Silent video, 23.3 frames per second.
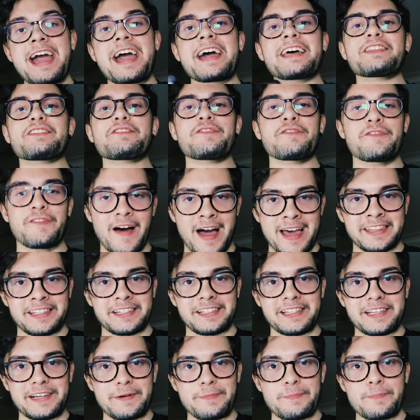And
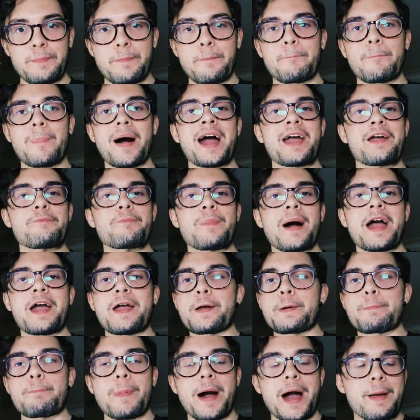finally,
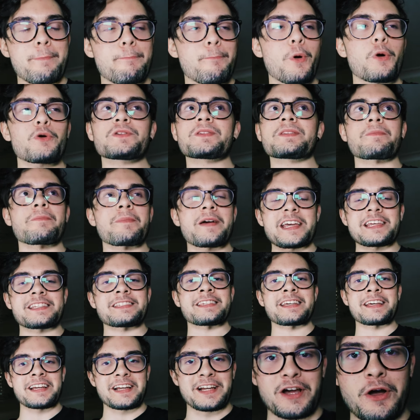my most
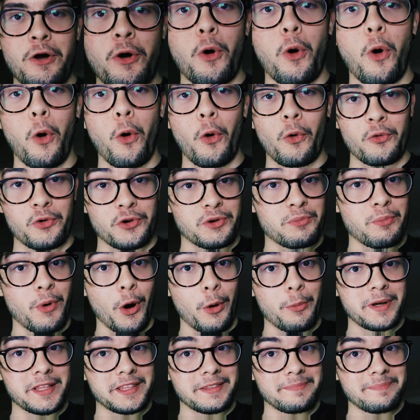amazing awkward
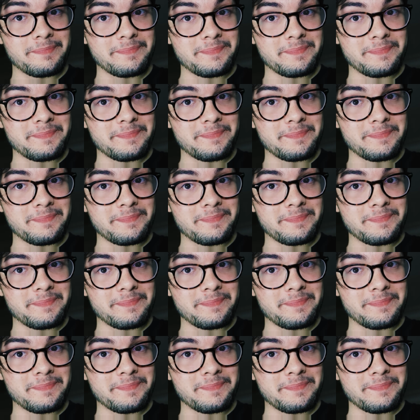moment.